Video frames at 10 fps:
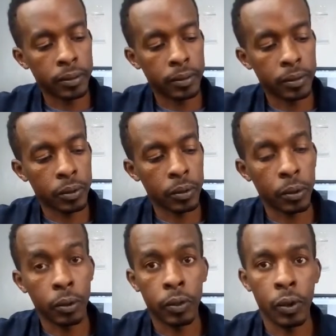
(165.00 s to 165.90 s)
so
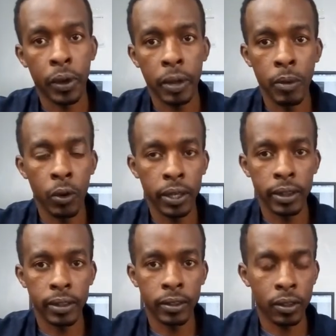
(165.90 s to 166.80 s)
the way I'm holding
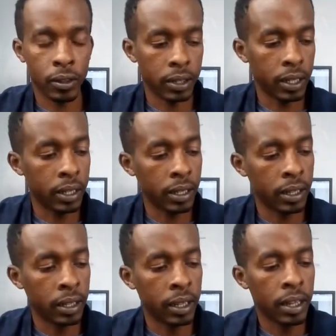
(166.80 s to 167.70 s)
this chord,
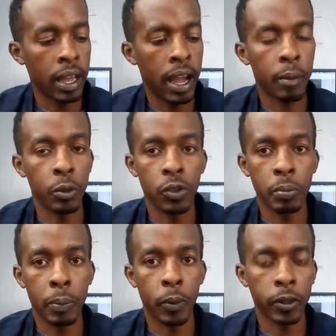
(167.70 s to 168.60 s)
I'm using my
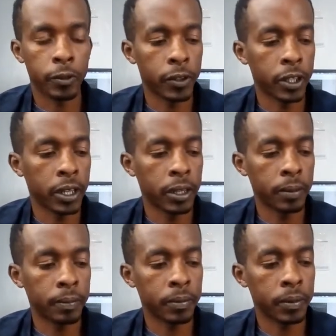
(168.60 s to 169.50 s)
pointer finger
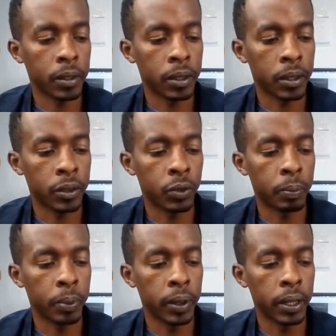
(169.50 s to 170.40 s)
to
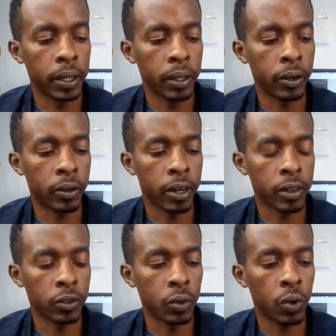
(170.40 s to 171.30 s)
play, or rather
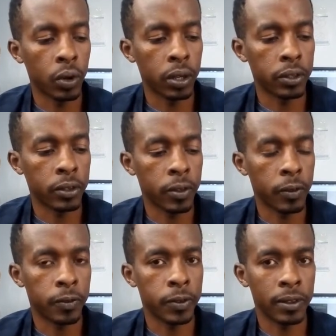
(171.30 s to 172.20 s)
to hold the
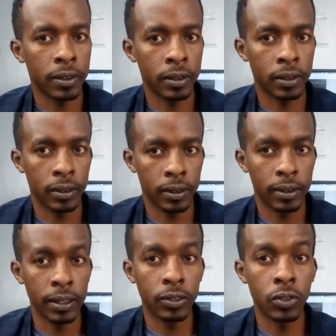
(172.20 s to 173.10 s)

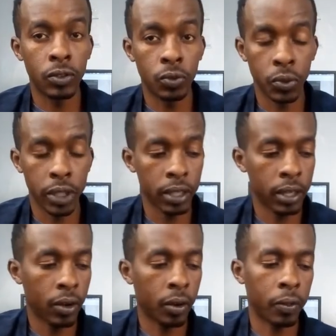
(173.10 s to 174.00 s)
6th string
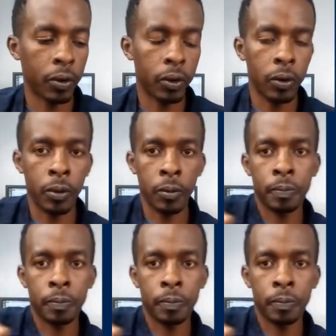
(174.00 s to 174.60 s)
on the